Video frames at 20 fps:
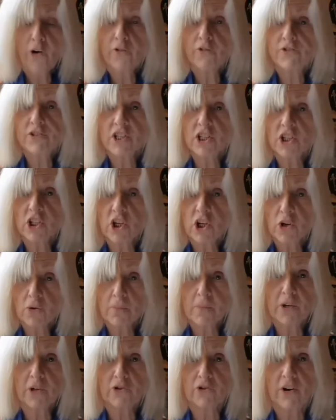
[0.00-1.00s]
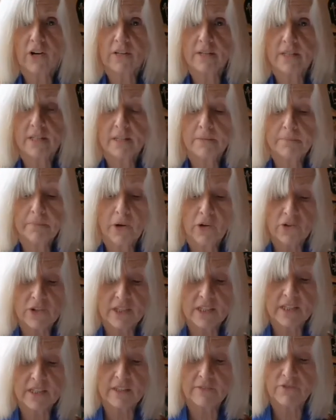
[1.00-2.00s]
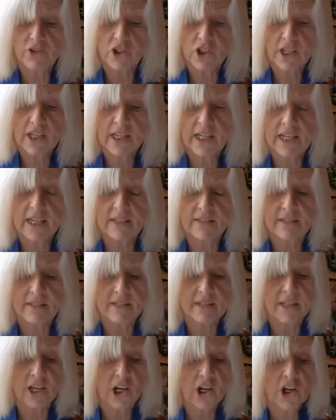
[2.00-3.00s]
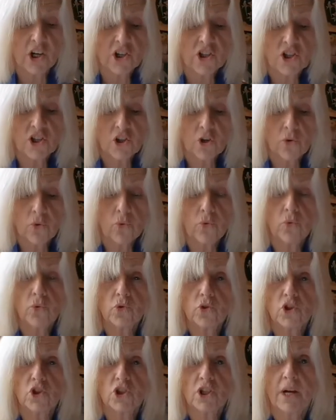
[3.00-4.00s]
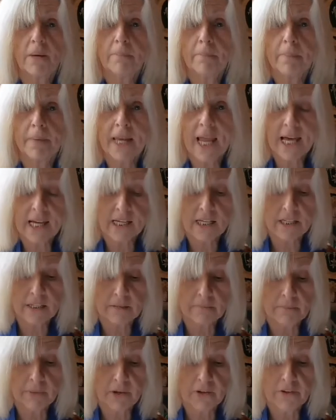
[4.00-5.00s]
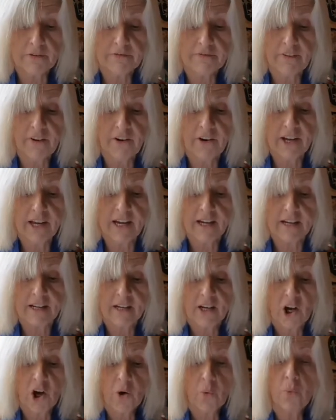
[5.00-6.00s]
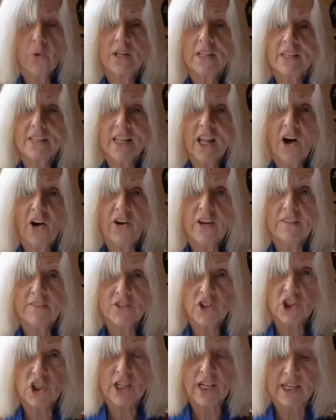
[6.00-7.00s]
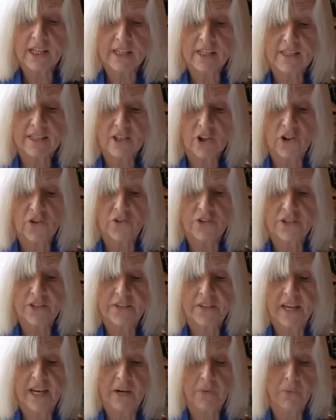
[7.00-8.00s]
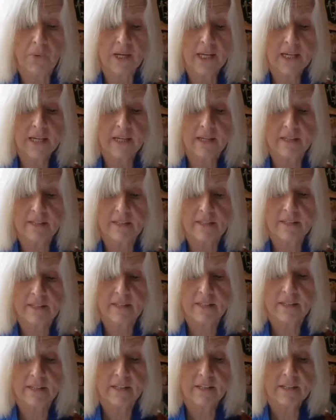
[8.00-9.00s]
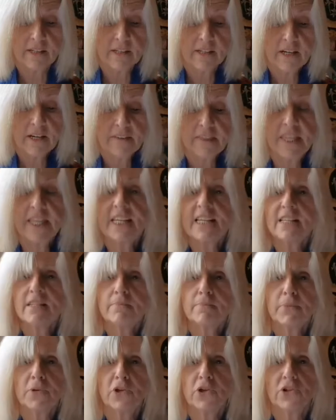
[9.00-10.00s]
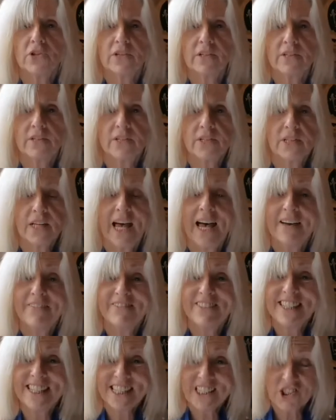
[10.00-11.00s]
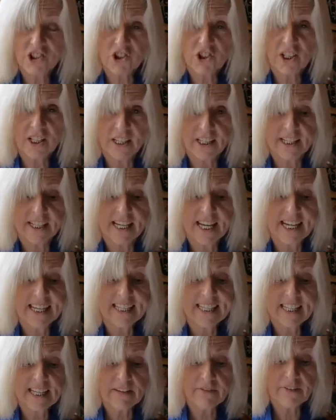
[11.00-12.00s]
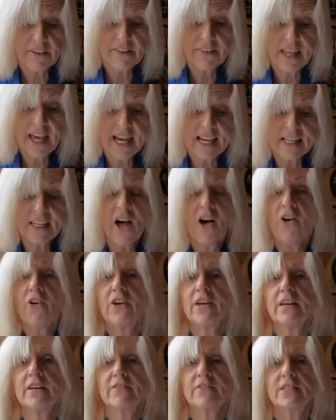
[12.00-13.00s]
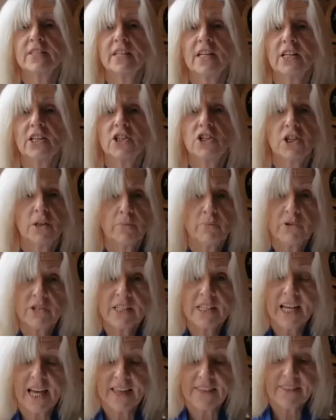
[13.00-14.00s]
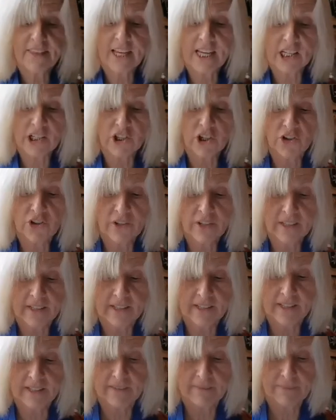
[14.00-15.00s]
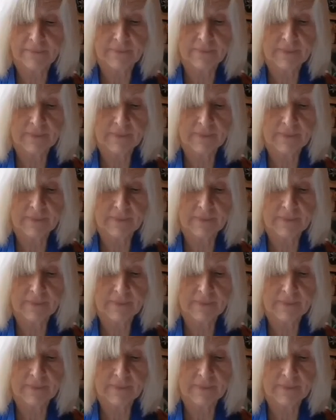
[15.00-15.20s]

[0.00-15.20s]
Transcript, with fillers: often come across the bodies of chickens scorched and blackened by the fire with live chicks under their wings. These birds have literally given their lives to protect their young.